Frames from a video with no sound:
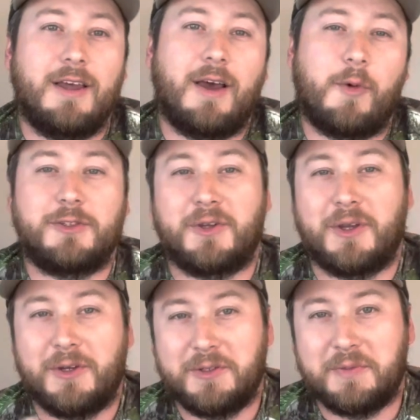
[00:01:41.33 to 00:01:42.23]
I'm also going
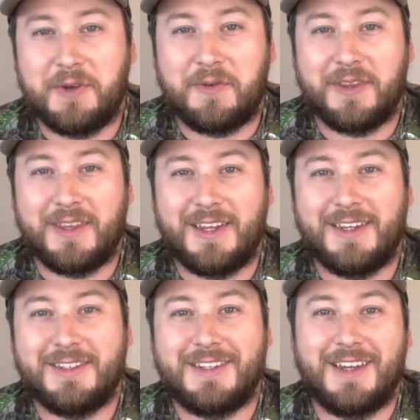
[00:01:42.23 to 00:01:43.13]
to do some different
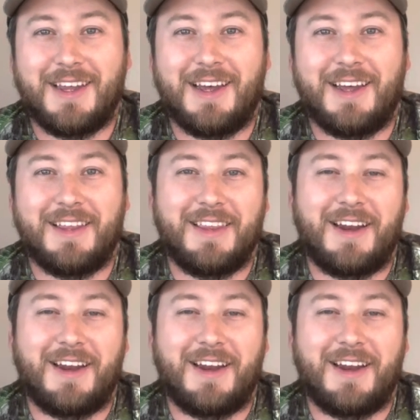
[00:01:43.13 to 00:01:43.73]
things that